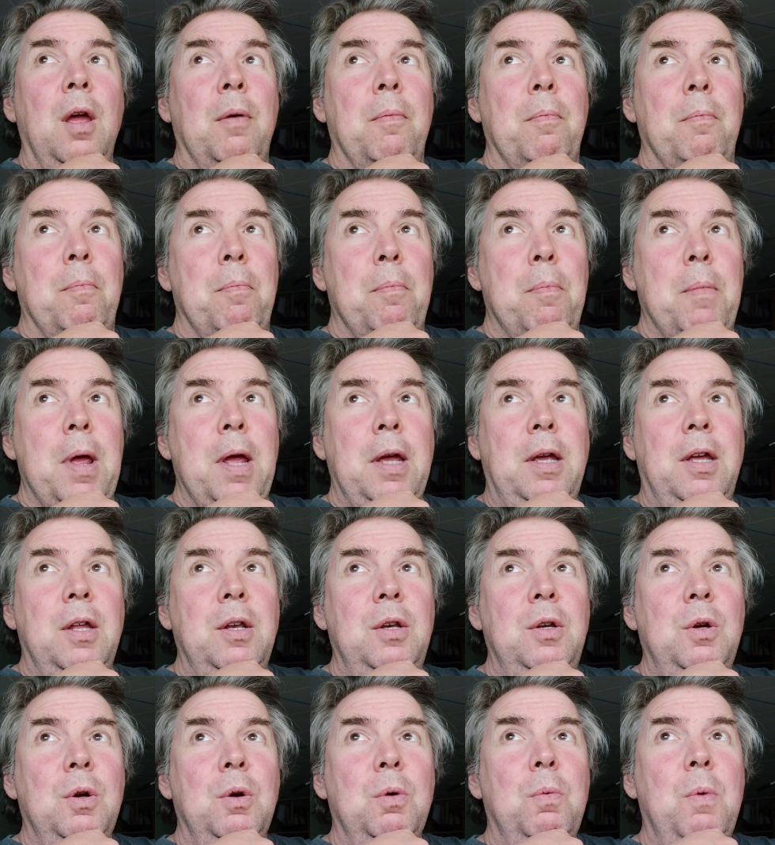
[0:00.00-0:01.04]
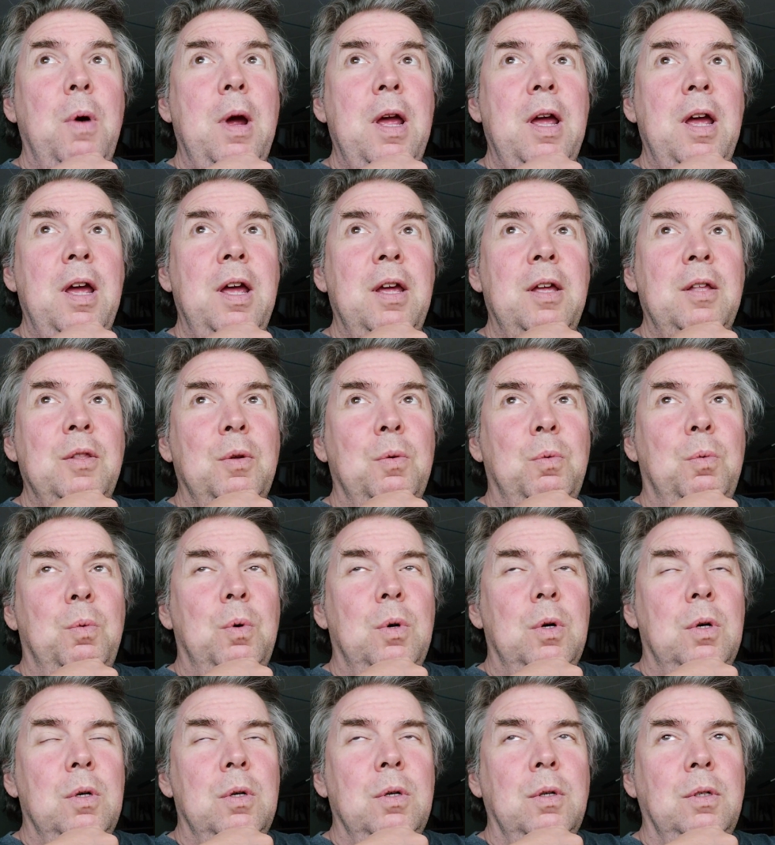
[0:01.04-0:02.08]
Making your way in the
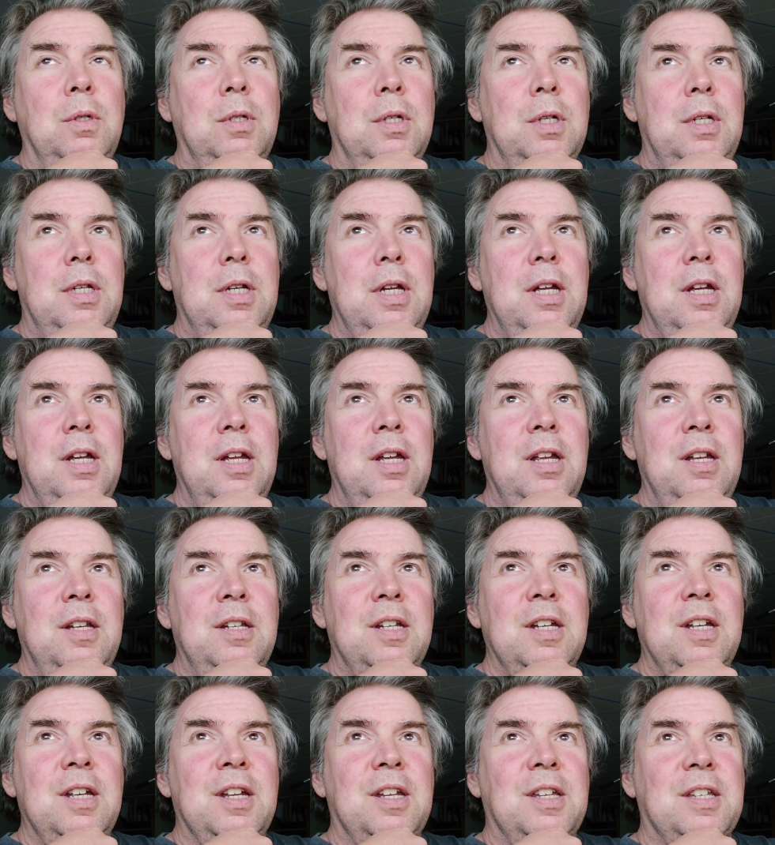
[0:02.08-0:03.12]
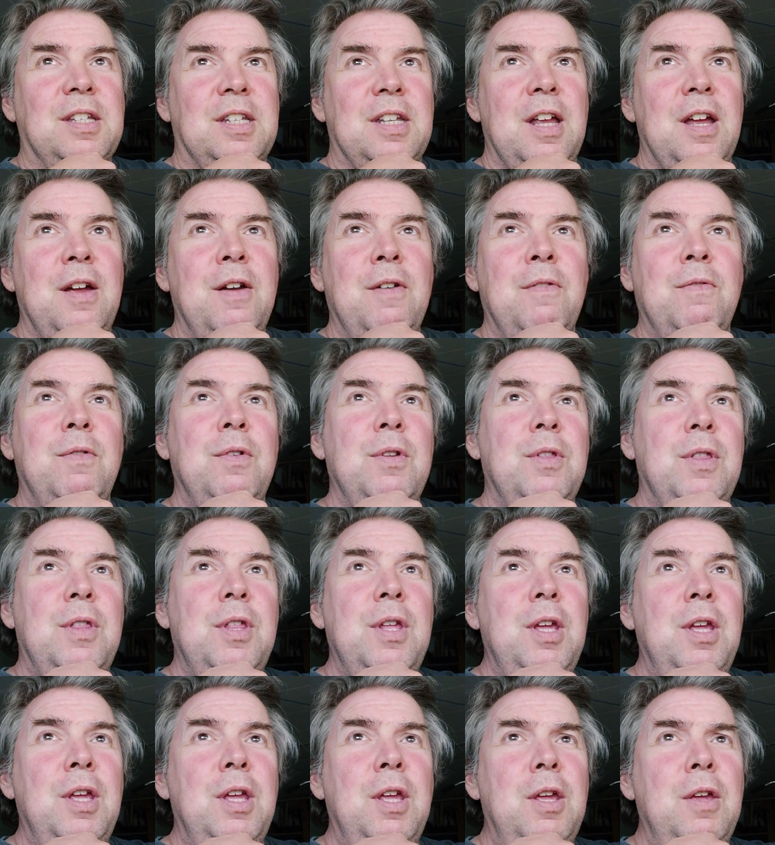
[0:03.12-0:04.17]
world today takes
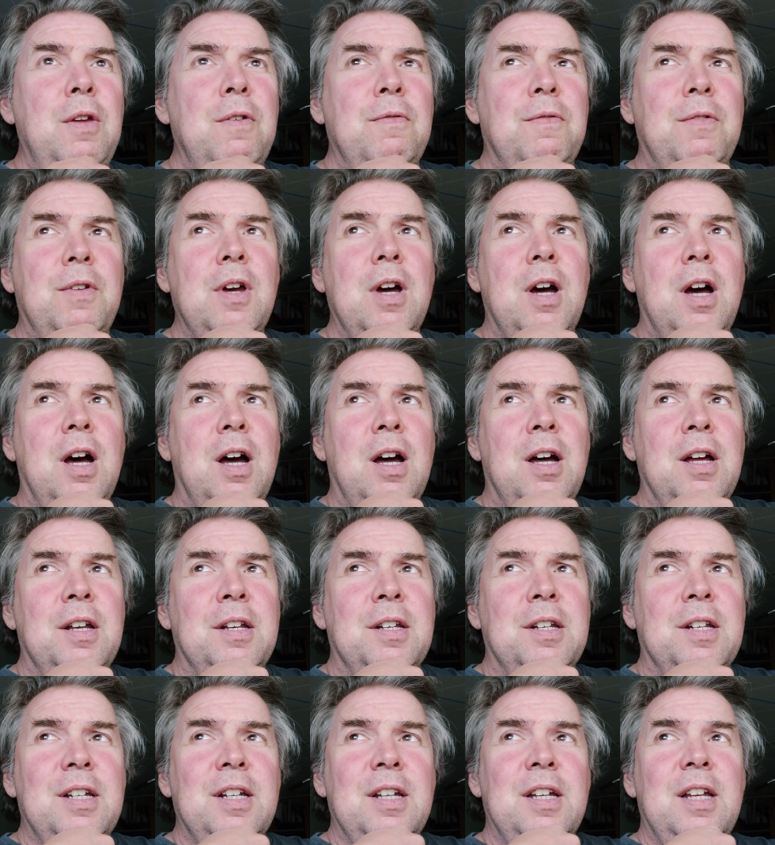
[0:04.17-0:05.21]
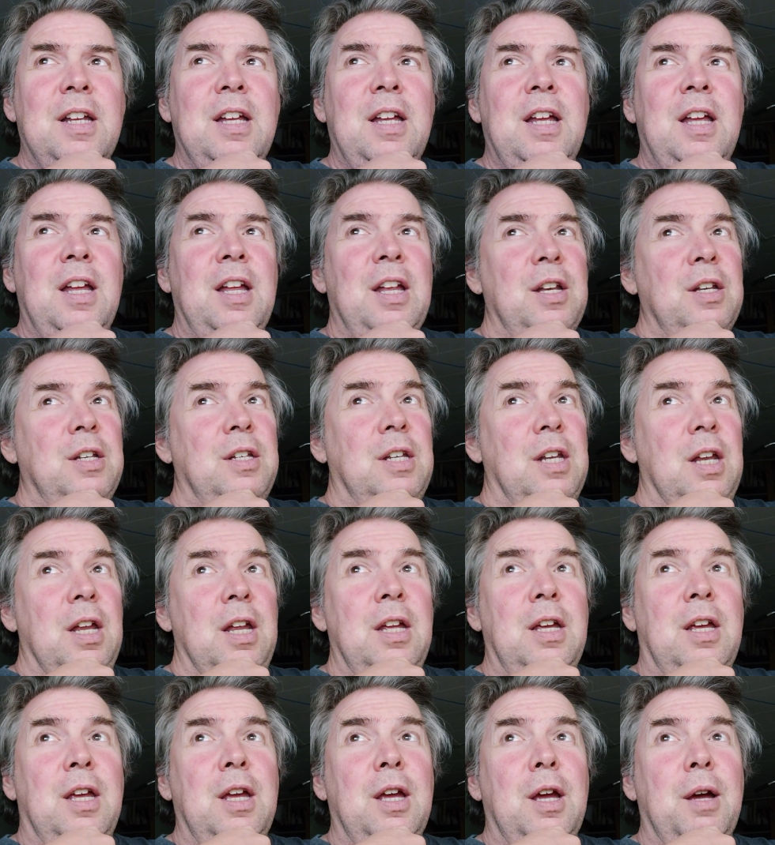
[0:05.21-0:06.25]
everything you've got.
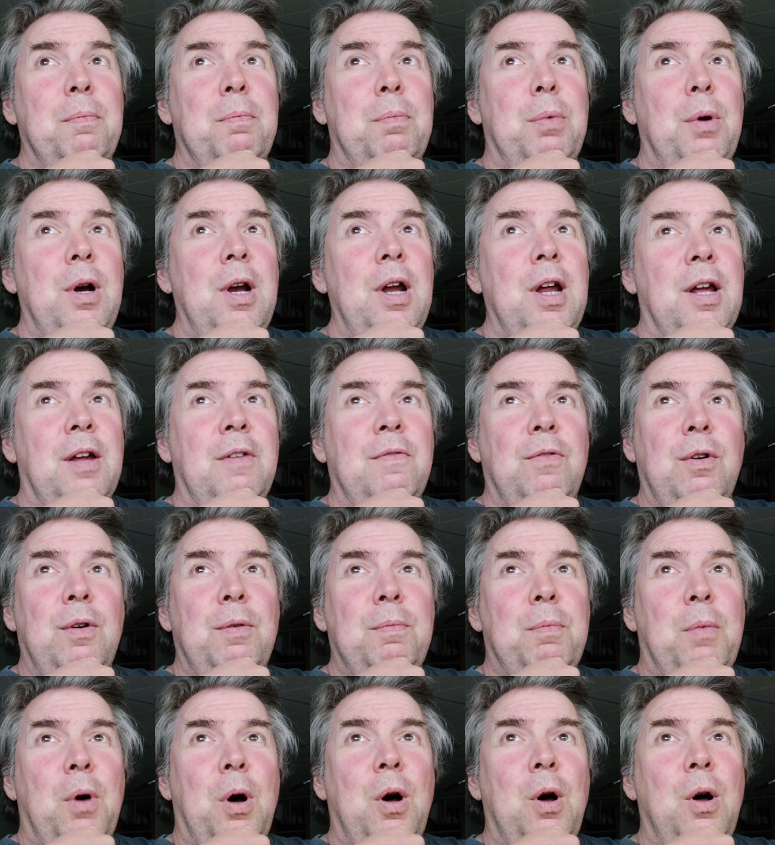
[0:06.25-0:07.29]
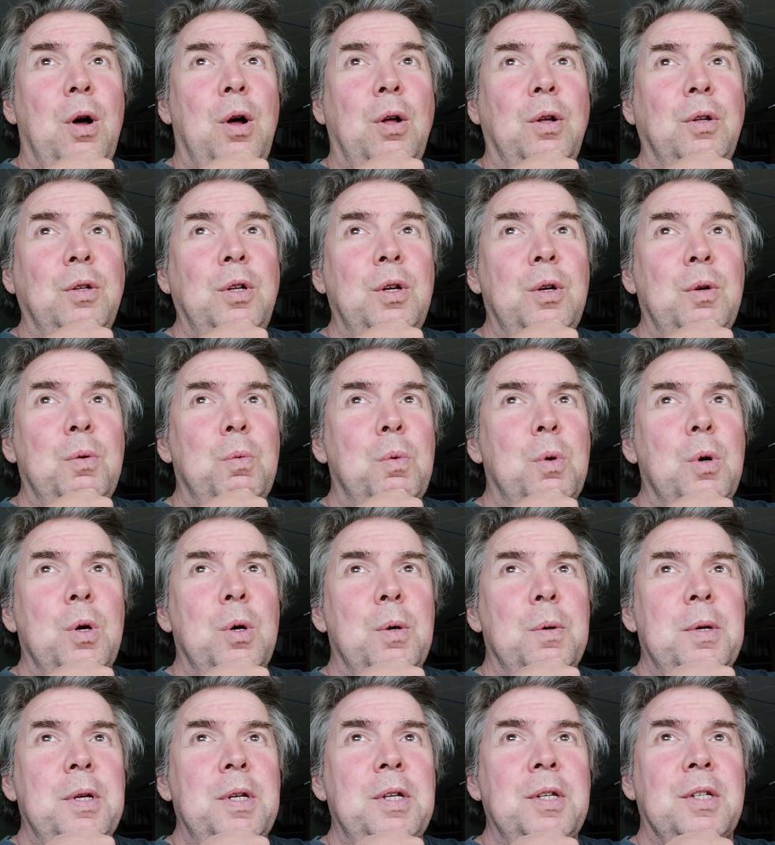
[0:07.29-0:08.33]
Taking a break from all your
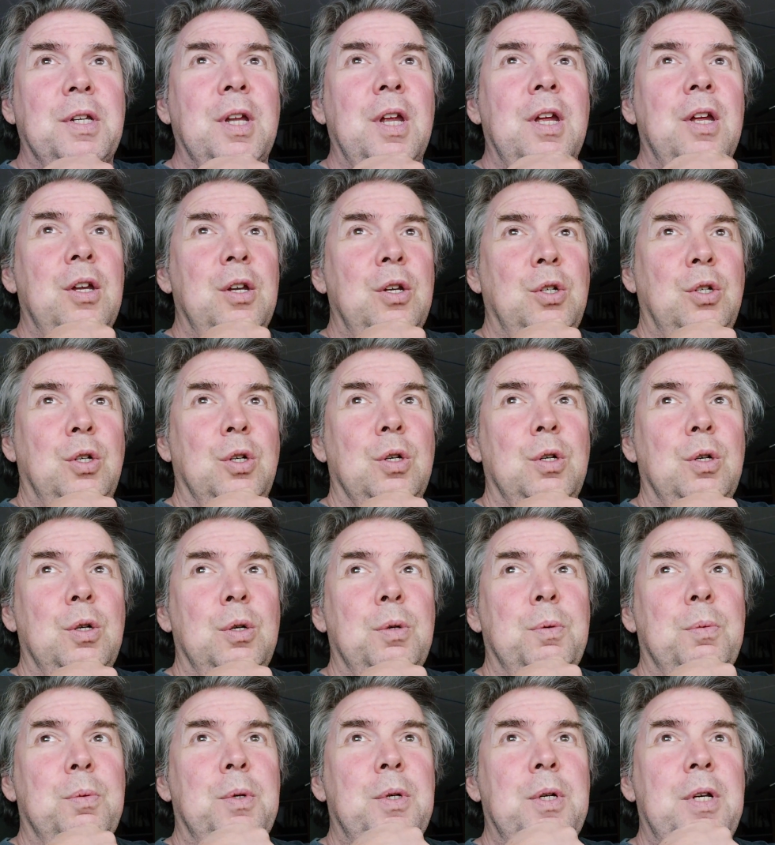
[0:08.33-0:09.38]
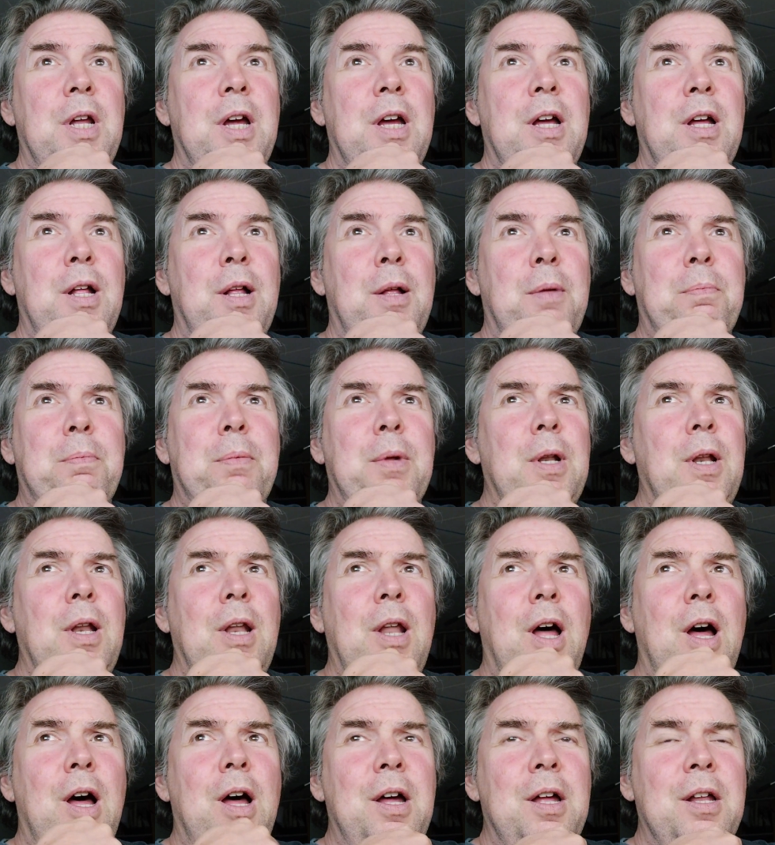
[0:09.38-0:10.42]
worries sure would help a
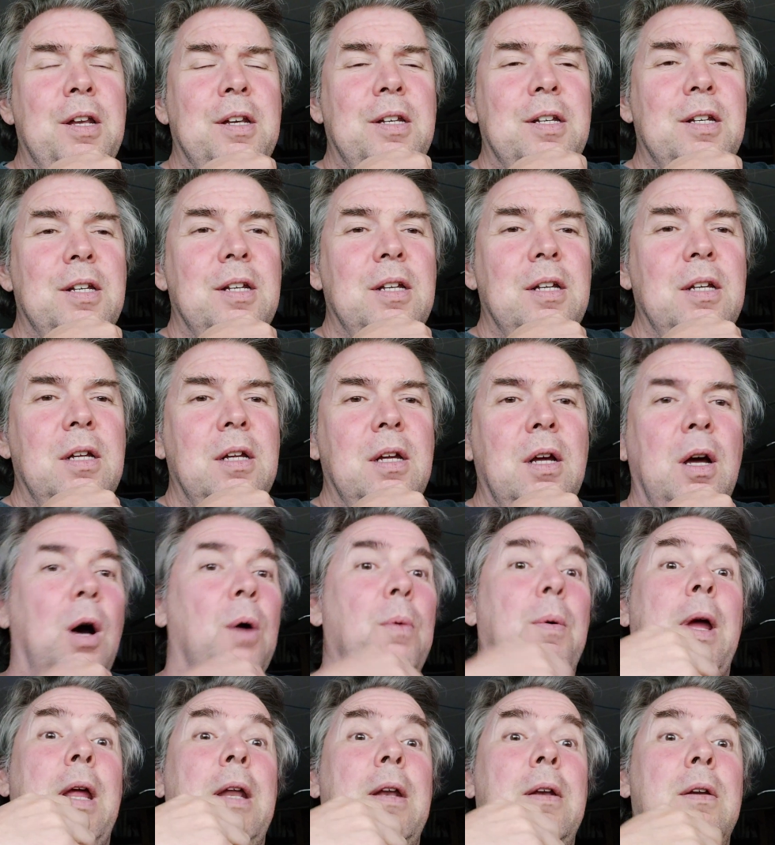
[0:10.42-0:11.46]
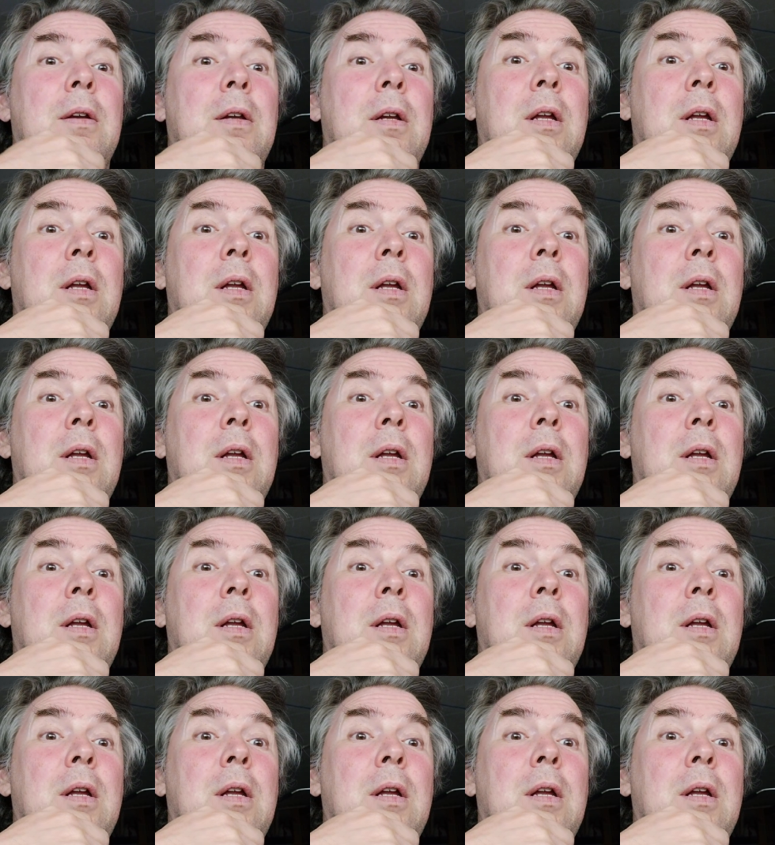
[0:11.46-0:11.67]
lot. Oh, wait.